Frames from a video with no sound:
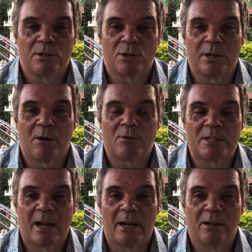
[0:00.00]
So now the
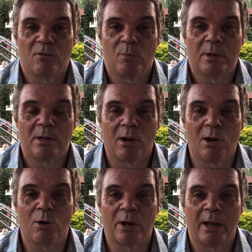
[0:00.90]
Thai government are
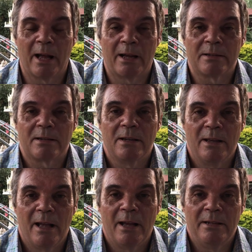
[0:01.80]
looking at
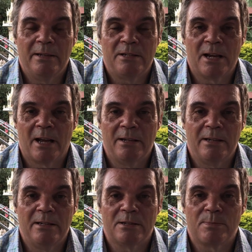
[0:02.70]
any
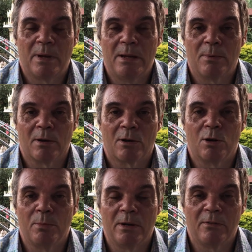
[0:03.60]
Chinese people
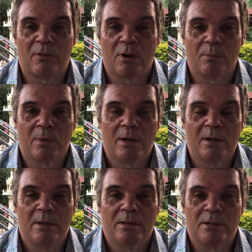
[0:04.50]
coming from
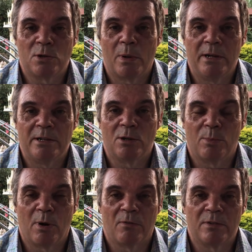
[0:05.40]
the 22
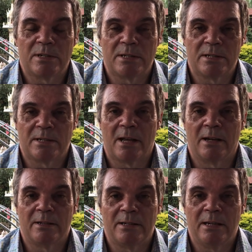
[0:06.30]
provinces that
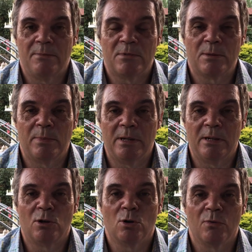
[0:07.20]
are deemed to be
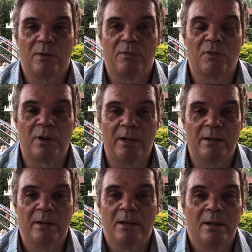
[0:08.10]
COVID free